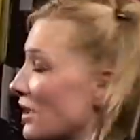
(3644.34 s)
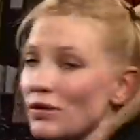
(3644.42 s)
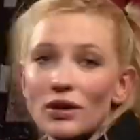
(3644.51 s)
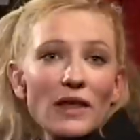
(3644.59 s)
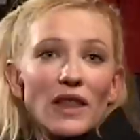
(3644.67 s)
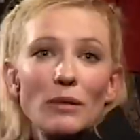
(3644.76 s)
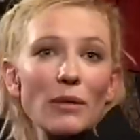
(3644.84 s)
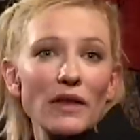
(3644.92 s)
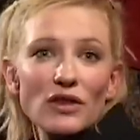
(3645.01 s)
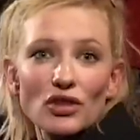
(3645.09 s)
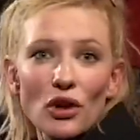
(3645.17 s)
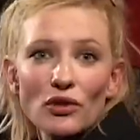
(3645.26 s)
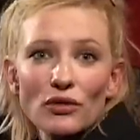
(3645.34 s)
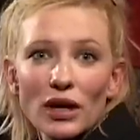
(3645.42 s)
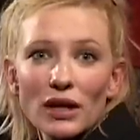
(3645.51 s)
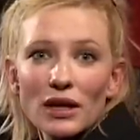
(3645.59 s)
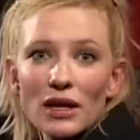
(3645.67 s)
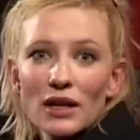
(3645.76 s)
I knew nothing about the
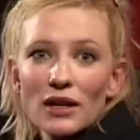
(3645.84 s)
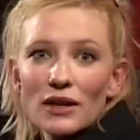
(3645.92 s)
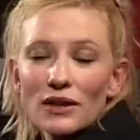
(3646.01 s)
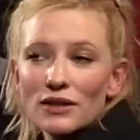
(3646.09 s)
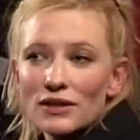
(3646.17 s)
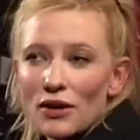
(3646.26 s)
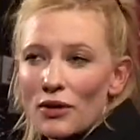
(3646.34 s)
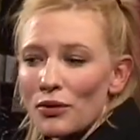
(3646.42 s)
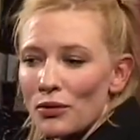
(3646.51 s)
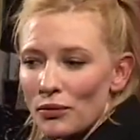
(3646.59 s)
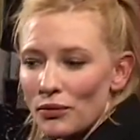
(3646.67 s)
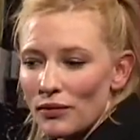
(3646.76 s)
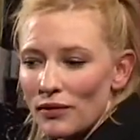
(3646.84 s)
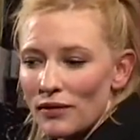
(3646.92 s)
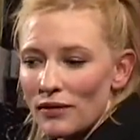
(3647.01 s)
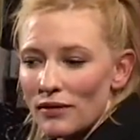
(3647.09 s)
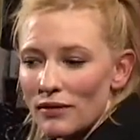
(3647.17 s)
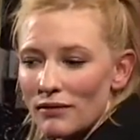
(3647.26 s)
genre. So
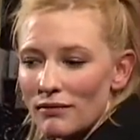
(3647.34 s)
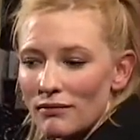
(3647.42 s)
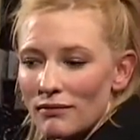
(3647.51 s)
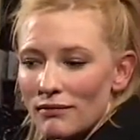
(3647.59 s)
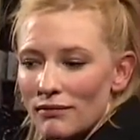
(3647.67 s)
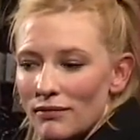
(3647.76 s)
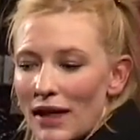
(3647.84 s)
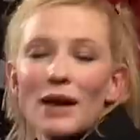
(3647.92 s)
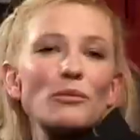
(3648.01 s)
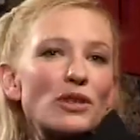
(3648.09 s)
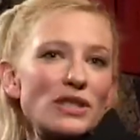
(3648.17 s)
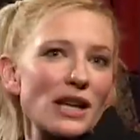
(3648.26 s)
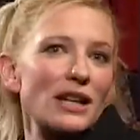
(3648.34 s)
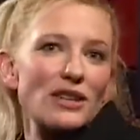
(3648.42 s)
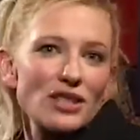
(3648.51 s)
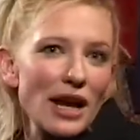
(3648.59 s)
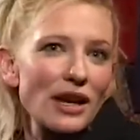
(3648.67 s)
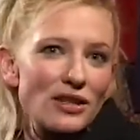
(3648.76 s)
that presented a
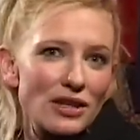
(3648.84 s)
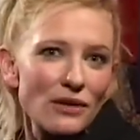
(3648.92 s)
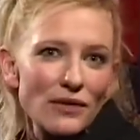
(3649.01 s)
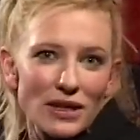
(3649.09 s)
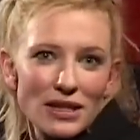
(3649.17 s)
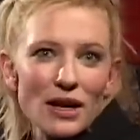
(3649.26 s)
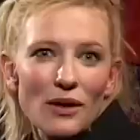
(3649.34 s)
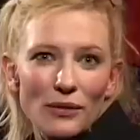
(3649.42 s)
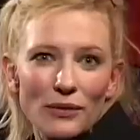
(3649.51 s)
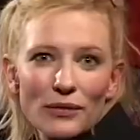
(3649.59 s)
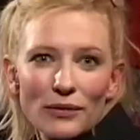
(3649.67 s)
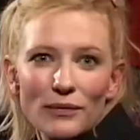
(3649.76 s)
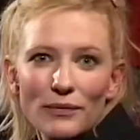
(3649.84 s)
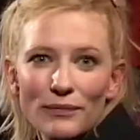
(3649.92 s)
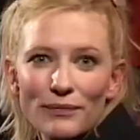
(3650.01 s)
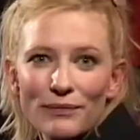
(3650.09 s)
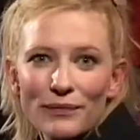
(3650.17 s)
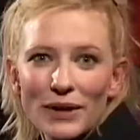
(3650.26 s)
challenge in of itself.
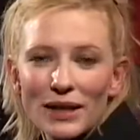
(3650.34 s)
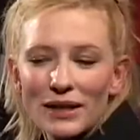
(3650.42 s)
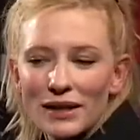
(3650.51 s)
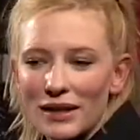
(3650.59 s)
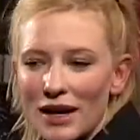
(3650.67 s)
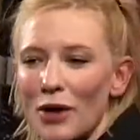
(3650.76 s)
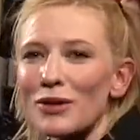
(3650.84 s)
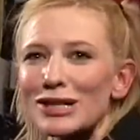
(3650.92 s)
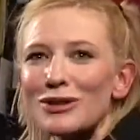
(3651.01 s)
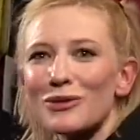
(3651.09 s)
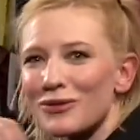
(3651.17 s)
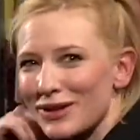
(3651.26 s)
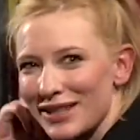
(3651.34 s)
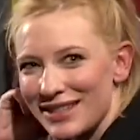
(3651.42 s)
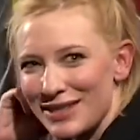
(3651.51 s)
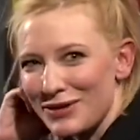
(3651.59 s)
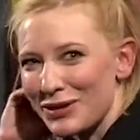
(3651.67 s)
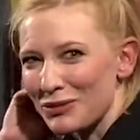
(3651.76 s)
But I always look for the
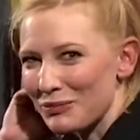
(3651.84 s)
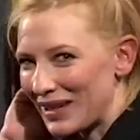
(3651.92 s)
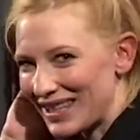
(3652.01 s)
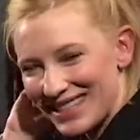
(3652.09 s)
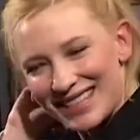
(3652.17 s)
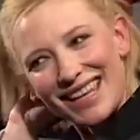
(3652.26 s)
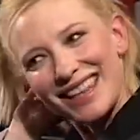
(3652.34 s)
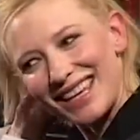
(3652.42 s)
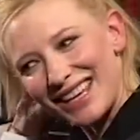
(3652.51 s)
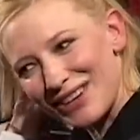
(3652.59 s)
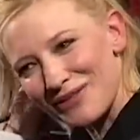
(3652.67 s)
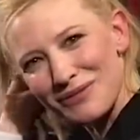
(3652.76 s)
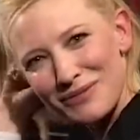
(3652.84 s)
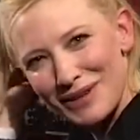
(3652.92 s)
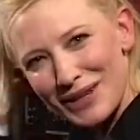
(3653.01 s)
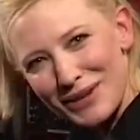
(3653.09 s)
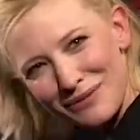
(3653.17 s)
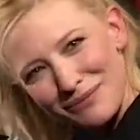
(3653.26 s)
difficult bits, I think, in a,
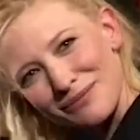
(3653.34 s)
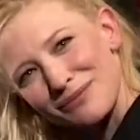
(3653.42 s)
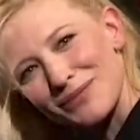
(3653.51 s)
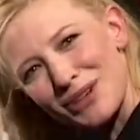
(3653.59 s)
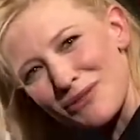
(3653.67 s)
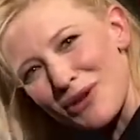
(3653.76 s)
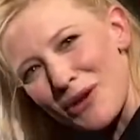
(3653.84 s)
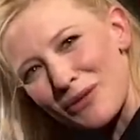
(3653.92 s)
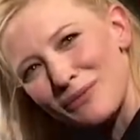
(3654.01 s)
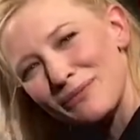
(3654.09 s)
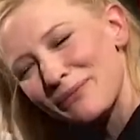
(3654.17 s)
you know, in the role.